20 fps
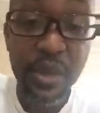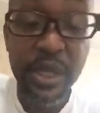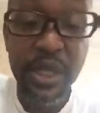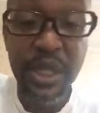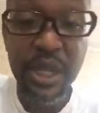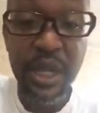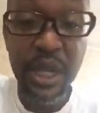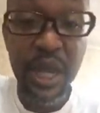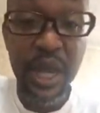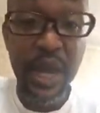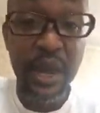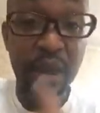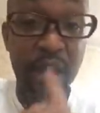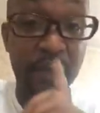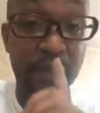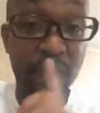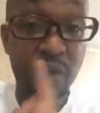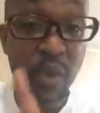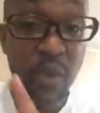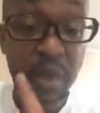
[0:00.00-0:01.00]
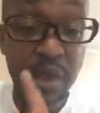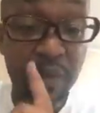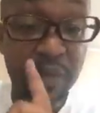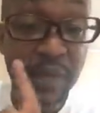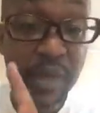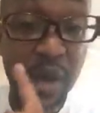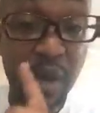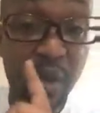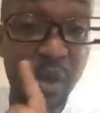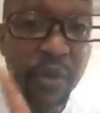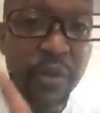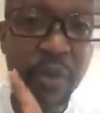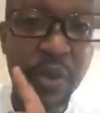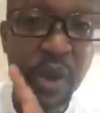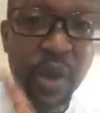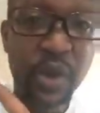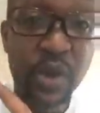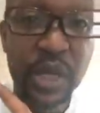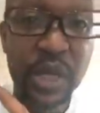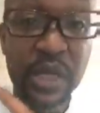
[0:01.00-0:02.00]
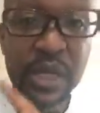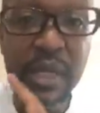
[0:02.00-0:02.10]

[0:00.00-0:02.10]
particular area, if they all follow the